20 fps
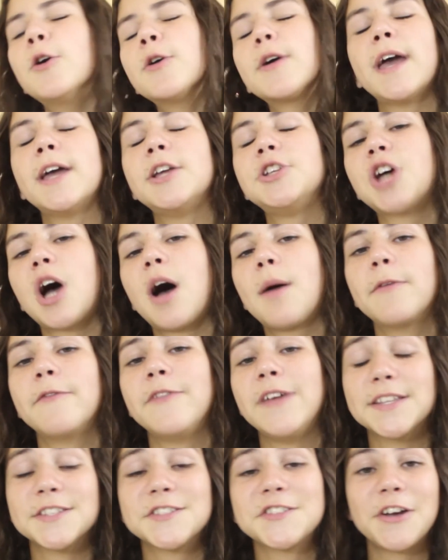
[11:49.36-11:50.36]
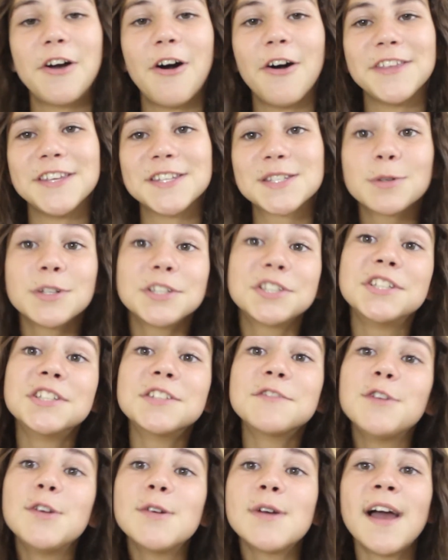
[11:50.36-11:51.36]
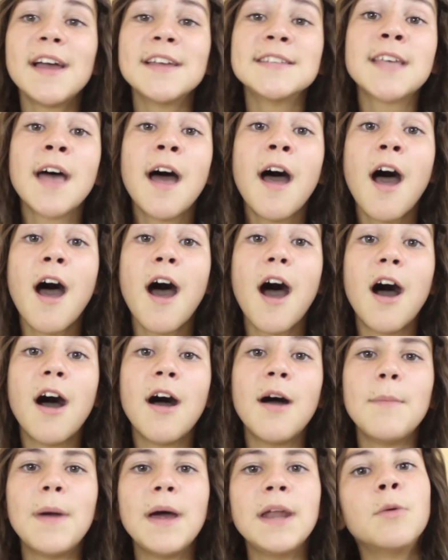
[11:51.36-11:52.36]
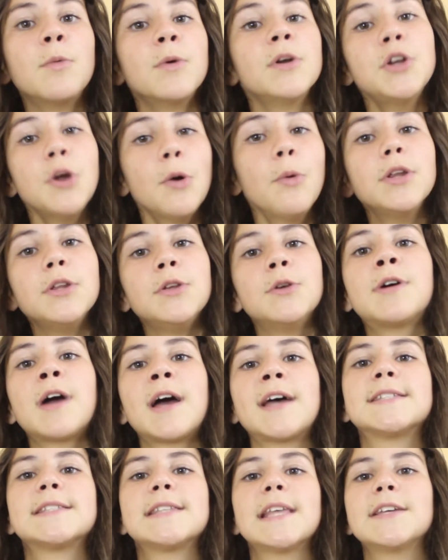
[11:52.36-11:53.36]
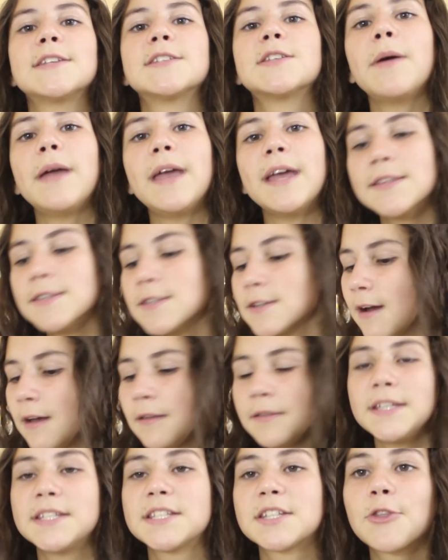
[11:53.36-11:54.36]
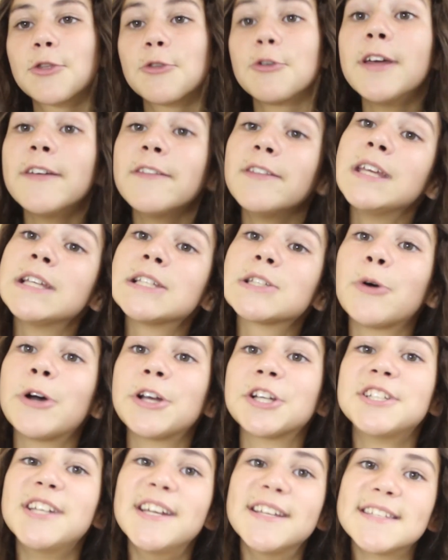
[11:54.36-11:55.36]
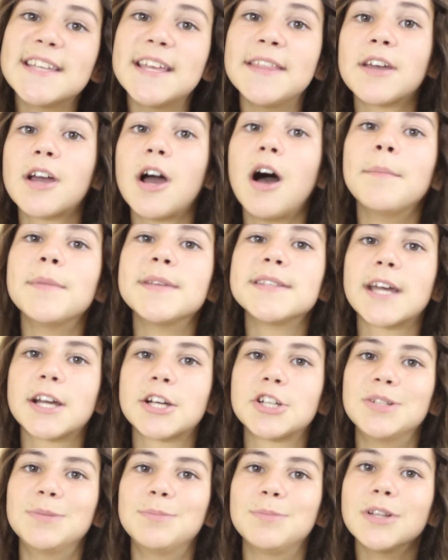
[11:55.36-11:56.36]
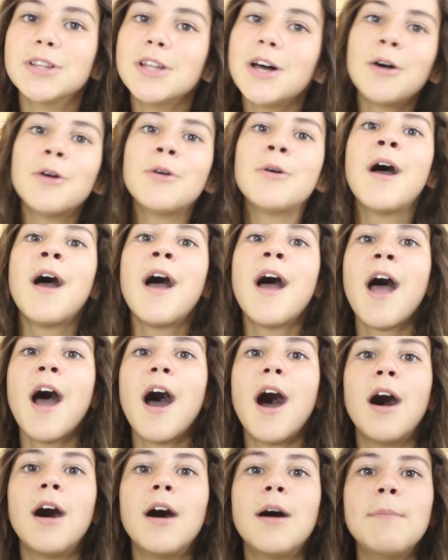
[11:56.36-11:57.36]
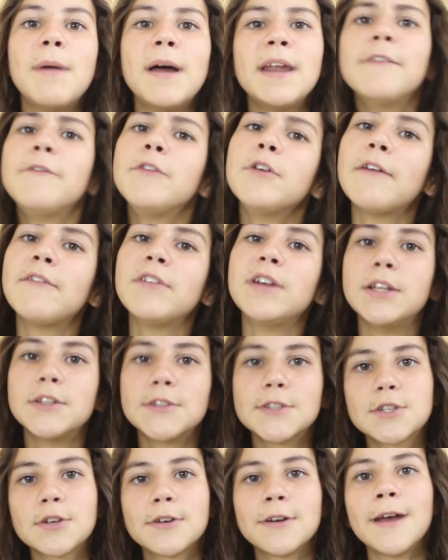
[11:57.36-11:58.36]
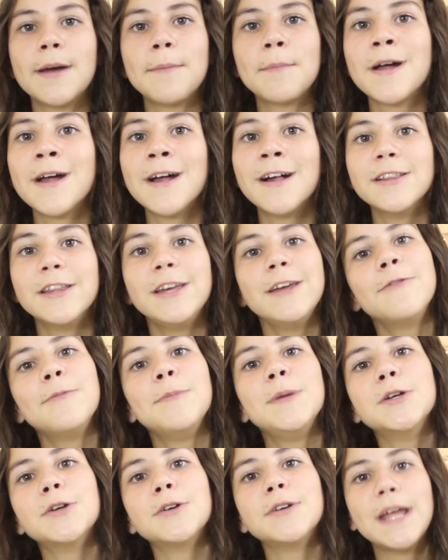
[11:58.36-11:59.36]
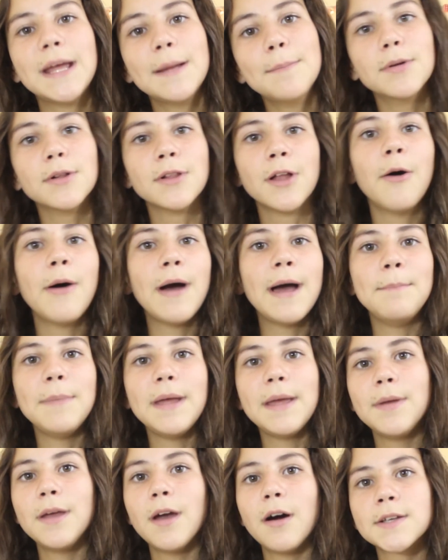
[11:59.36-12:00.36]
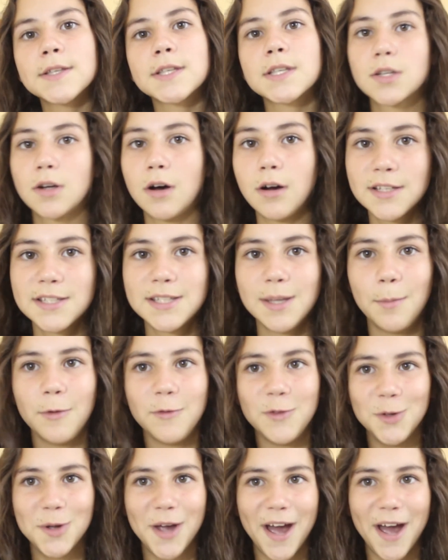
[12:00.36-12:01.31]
okay job of answering all these questions for you guys. Um, and I want to know what you guys think, so answer at least three of these questions in the comment section below. Um, and if you have an Instagram, leave me your name below and maybe I'll stalk some of you